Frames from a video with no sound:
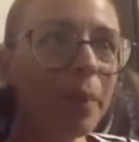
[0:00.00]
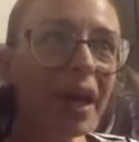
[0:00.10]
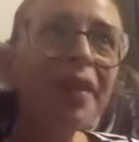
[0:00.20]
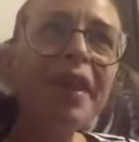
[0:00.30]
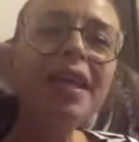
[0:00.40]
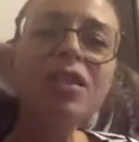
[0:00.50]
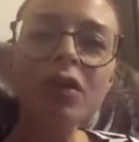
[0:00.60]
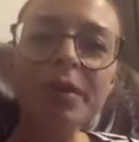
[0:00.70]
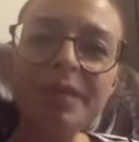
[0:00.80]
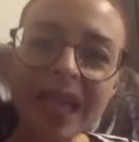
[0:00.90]
Big things are
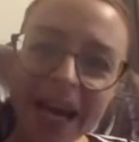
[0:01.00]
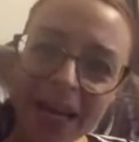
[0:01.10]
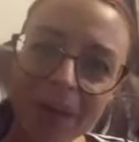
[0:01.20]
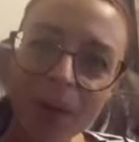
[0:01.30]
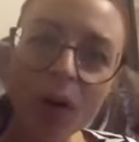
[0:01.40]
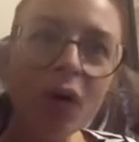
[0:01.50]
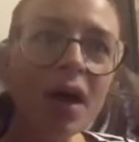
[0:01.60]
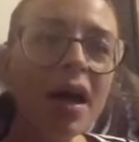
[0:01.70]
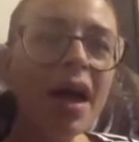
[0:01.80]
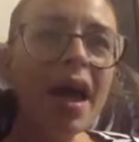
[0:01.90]
obtainable.
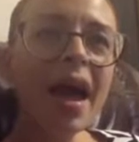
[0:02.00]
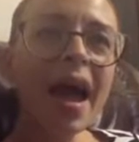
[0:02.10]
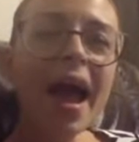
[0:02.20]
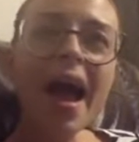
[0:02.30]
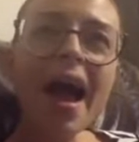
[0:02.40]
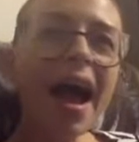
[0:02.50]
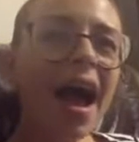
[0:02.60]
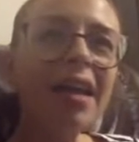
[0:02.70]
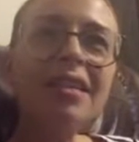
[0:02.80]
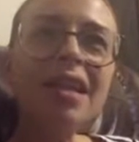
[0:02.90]

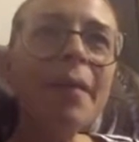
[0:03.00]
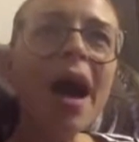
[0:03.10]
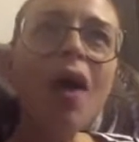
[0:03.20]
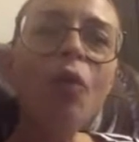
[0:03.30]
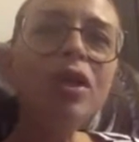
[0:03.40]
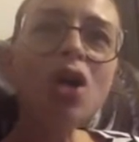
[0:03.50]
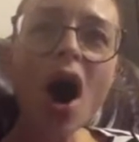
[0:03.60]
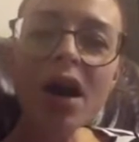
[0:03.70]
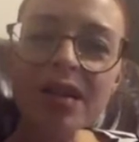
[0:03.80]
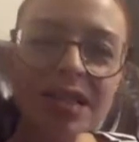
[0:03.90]
And somehow we
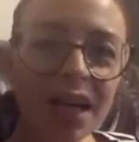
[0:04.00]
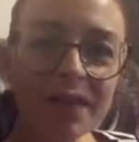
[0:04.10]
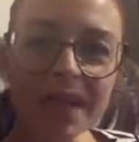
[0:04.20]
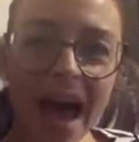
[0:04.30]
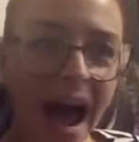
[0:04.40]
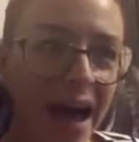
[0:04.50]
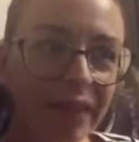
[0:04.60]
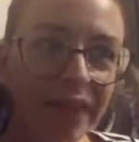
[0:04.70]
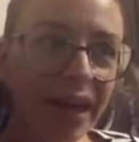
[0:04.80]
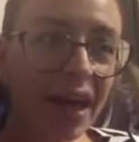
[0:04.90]
talk ourselves out
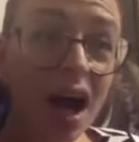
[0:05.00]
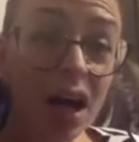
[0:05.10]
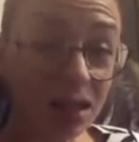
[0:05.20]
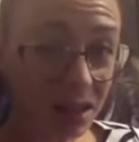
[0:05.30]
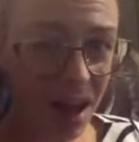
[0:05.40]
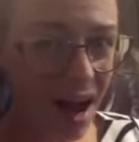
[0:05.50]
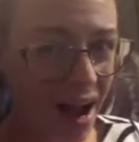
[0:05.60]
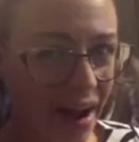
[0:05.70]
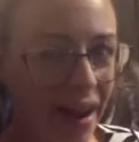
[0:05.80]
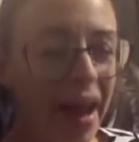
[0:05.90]
of it a lot.